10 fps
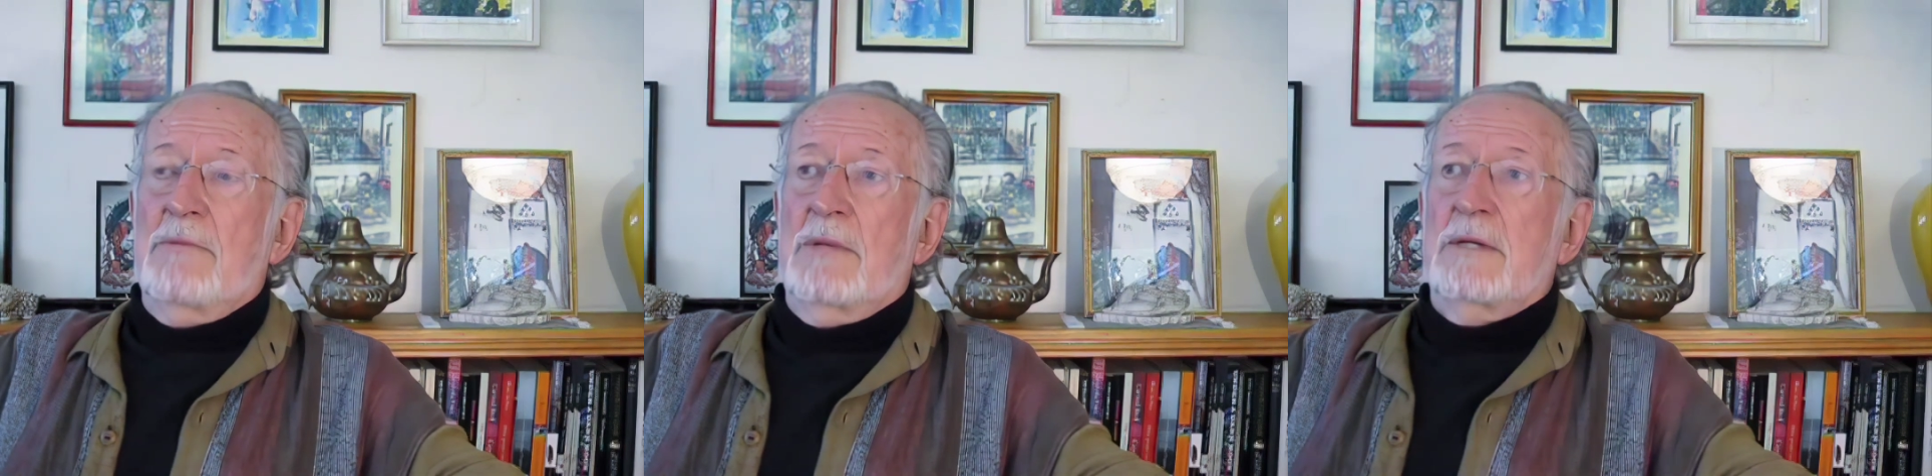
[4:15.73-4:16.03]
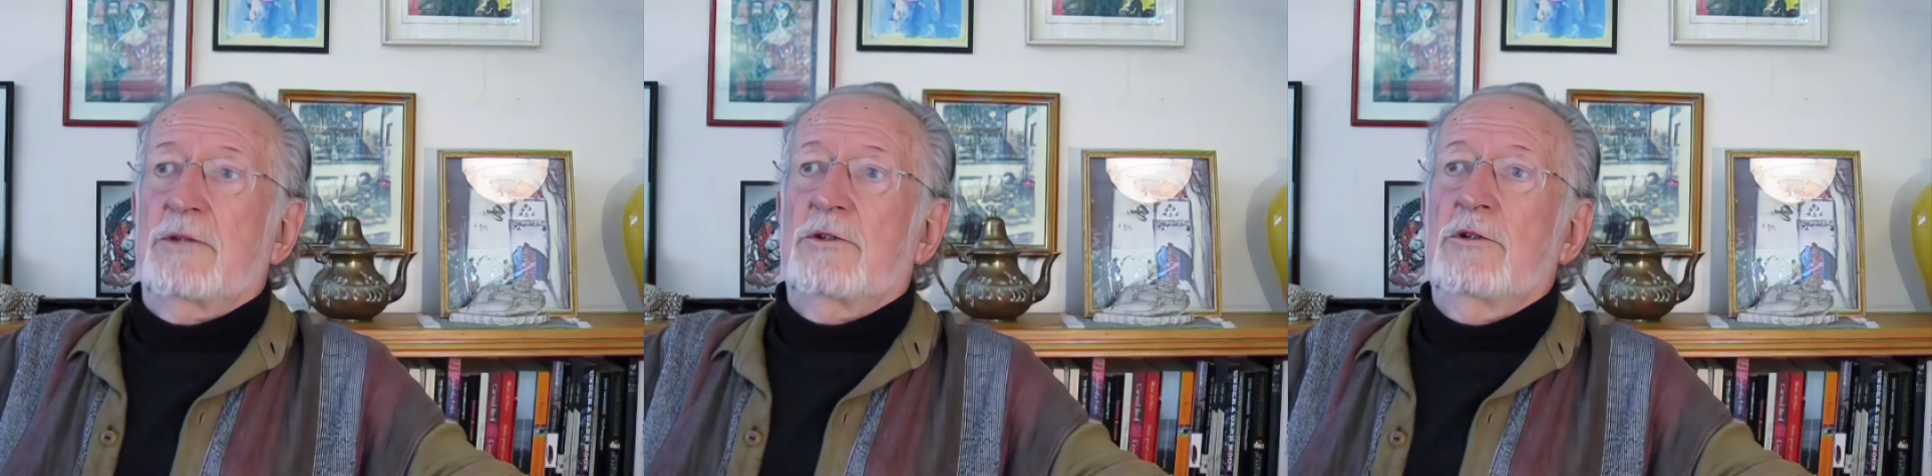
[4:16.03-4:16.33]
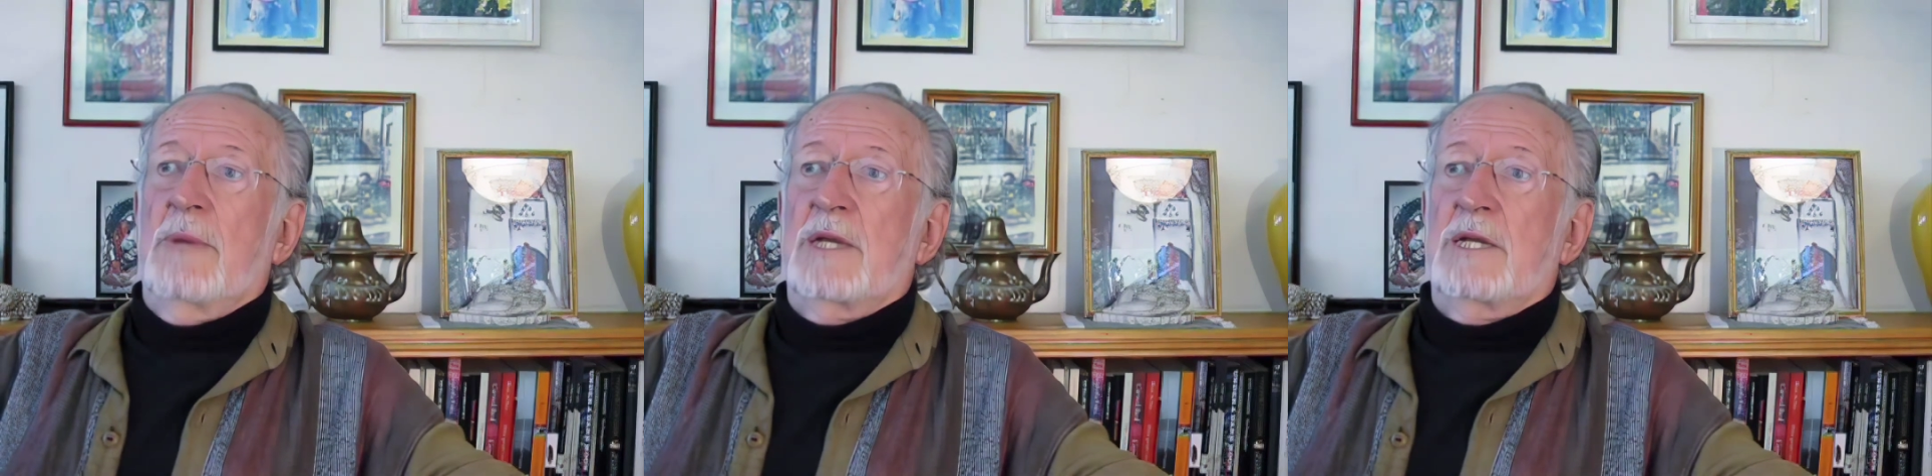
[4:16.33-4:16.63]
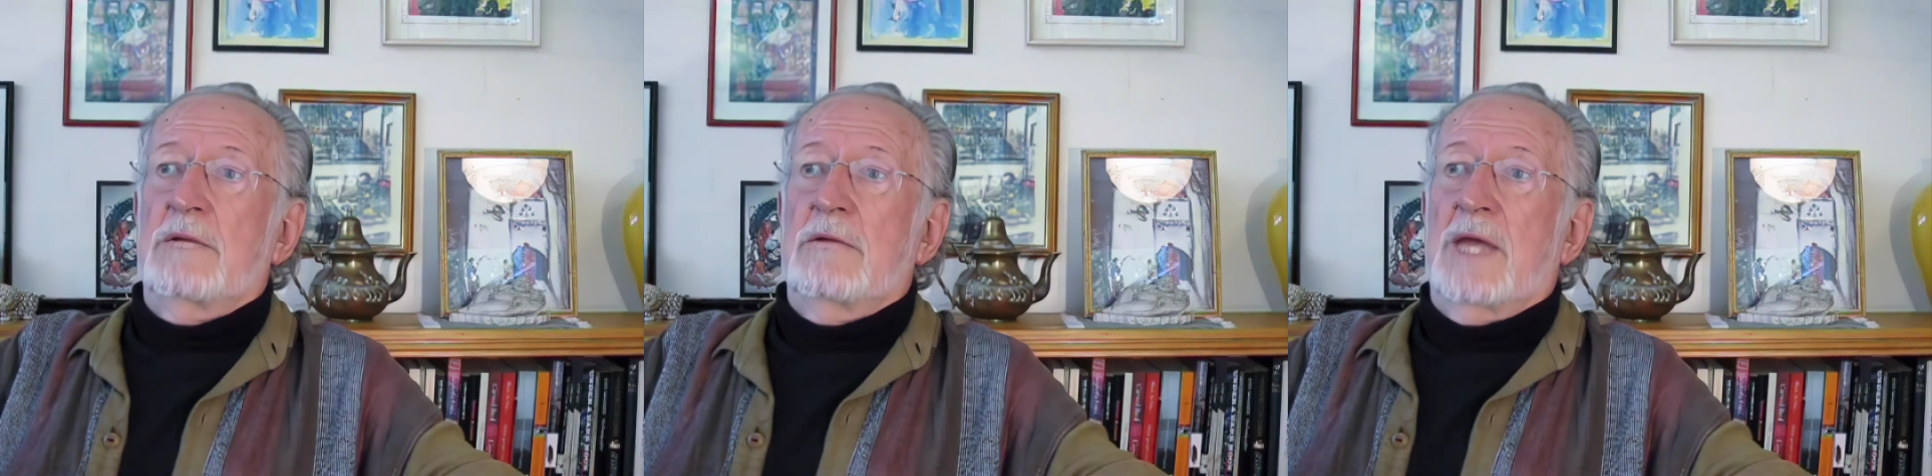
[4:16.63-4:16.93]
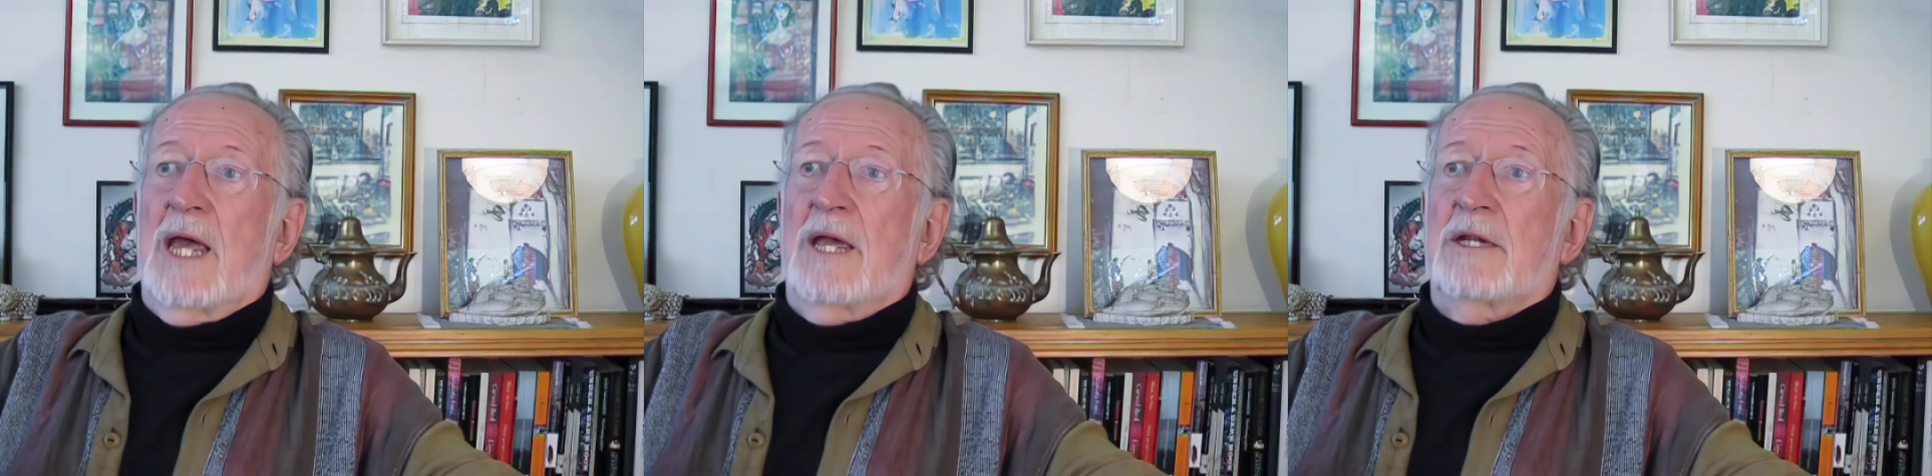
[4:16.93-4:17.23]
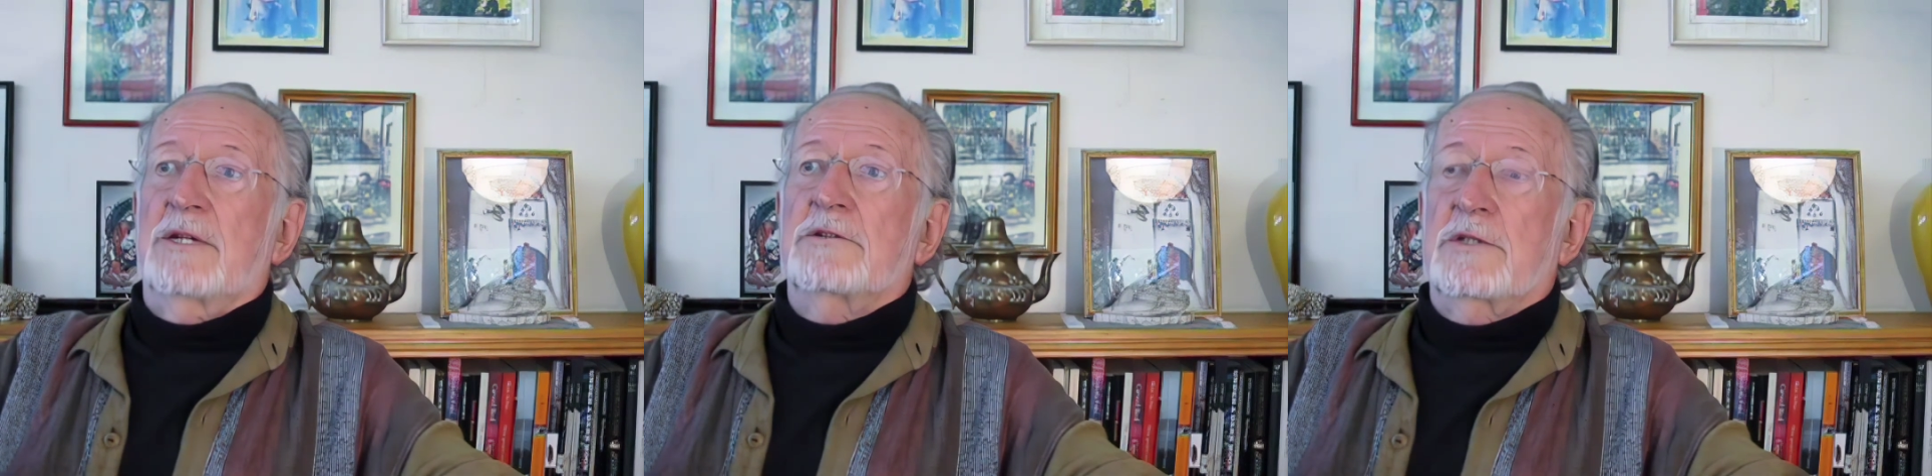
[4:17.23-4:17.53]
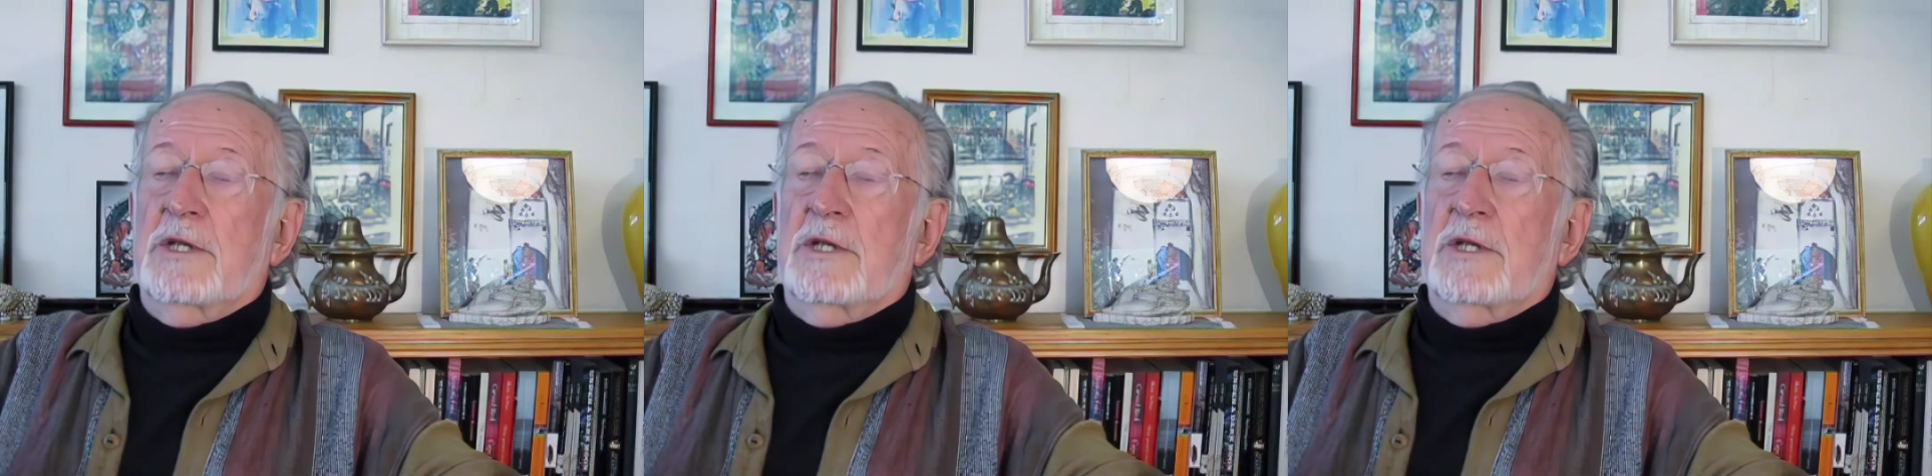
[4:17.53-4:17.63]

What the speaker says: my two main characters